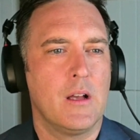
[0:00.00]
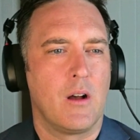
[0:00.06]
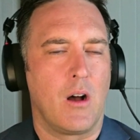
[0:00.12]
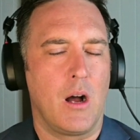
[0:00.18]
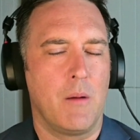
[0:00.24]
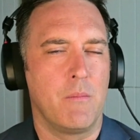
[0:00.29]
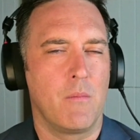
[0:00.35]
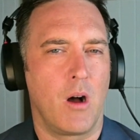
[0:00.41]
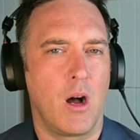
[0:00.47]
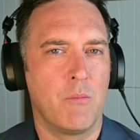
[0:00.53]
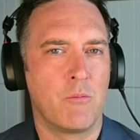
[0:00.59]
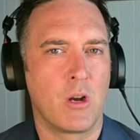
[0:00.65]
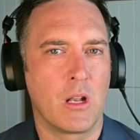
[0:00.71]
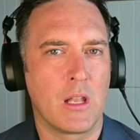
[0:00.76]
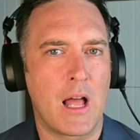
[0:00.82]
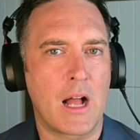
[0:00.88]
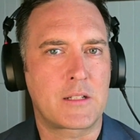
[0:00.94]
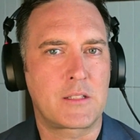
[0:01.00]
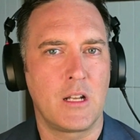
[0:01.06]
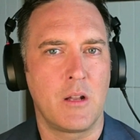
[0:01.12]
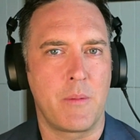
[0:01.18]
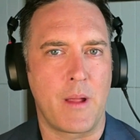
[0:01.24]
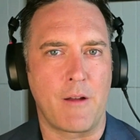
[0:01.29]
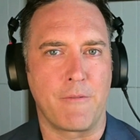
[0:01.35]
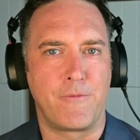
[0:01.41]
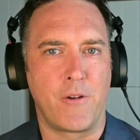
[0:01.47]
I'm reluctant
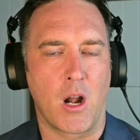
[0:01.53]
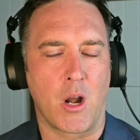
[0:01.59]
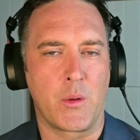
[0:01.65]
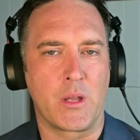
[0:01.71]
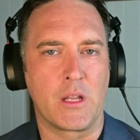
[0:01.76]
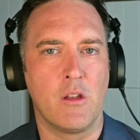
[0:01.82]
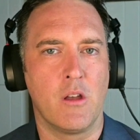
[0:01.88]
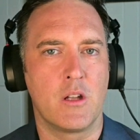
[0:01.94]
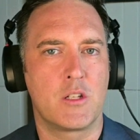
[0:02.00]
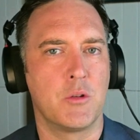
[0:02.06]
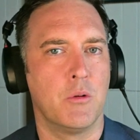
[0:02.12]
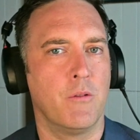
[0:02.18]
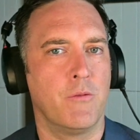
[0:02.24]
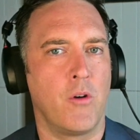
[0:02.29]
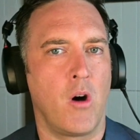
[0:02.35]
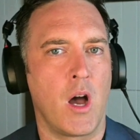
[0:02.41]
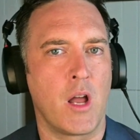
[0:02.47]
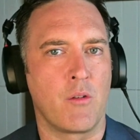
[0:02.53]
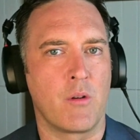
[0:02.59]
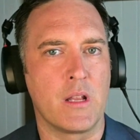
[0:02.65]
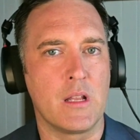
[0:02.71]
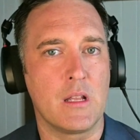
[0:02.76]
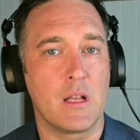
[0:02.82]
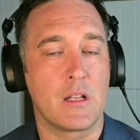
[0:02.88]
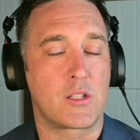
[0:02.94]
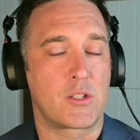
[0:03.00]
about following her to a
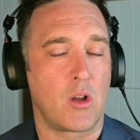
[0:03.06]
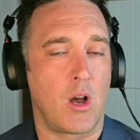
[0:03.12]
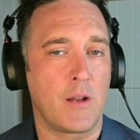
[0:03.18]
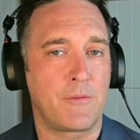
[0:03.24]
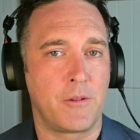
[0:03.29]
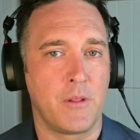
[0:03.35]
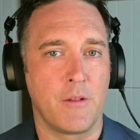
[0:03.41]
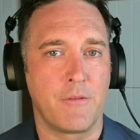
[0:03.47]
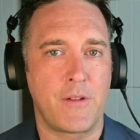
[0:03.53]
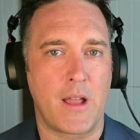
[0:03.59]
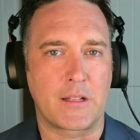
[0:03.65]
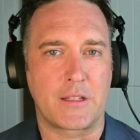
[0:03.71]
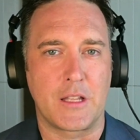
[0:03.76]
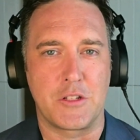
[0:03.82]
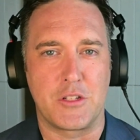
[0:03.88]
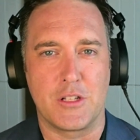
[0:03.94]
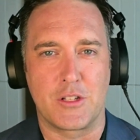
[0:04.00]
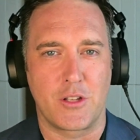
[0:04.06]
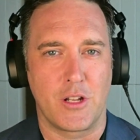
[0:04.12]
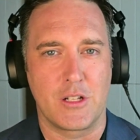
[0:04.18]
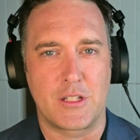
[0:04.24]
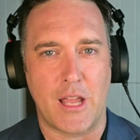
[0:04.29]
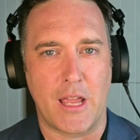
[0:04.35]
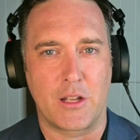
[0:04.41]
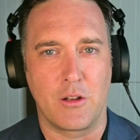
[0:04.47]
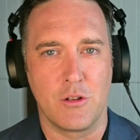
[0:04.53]
vinery, aside from the fact that she's got to
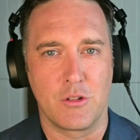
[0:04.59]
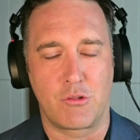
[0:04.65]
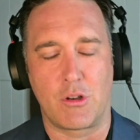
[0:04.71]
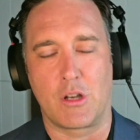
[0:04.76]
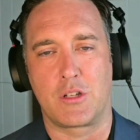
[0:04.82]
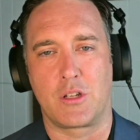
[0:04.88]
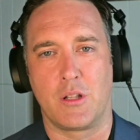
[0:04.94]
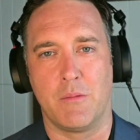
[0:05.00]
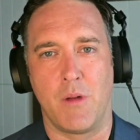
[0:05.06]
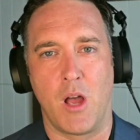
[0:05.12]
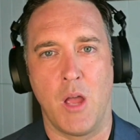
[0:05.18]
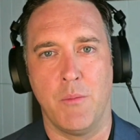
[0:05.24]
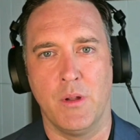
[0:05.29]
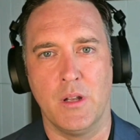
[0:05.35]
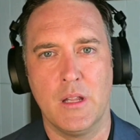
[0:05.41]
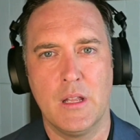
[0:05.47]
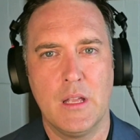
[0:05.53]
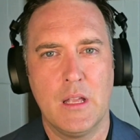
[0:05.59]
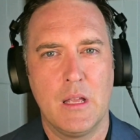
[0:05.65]
take on Treasure of the Moment.